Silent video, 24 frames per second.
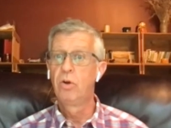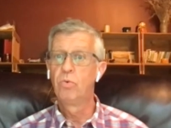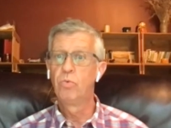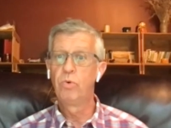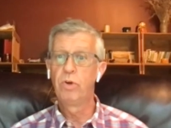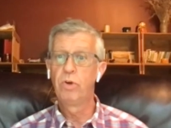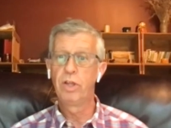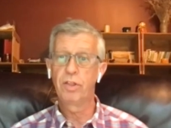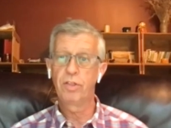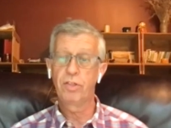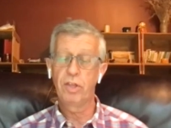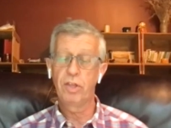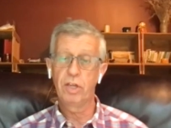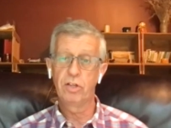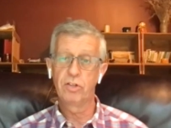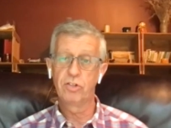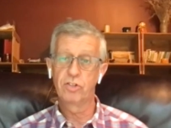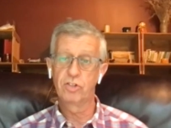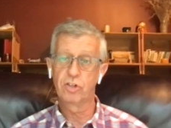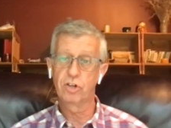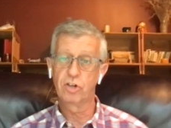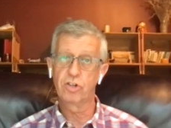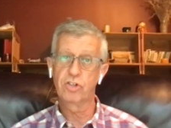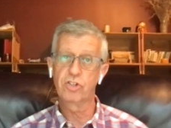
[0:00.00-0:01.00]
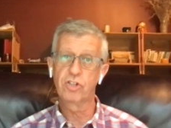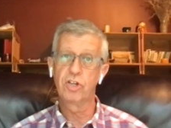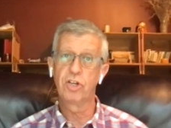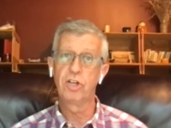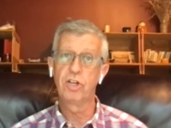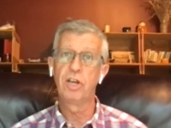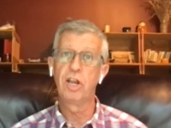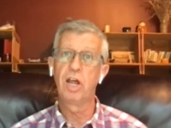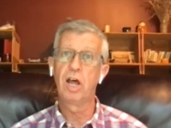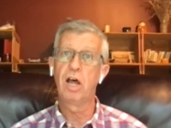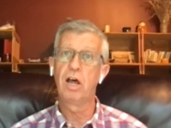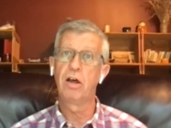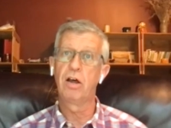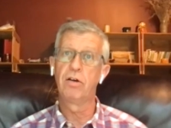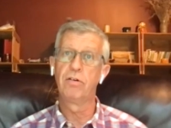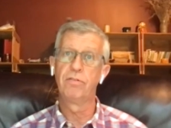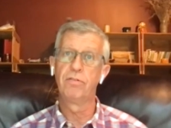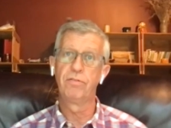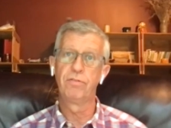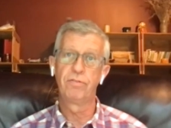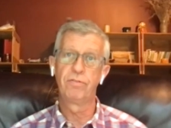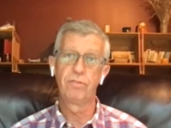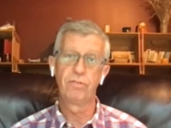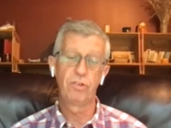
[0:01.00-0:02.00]
with exertion
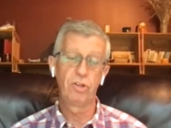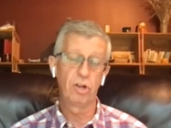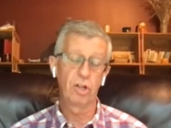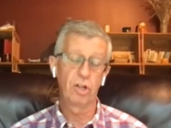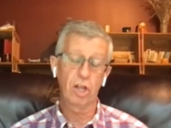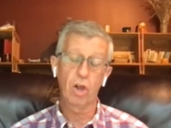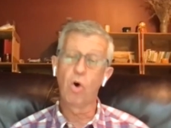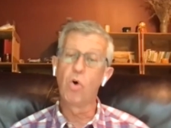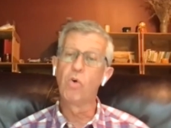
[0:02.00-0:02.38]
of you know,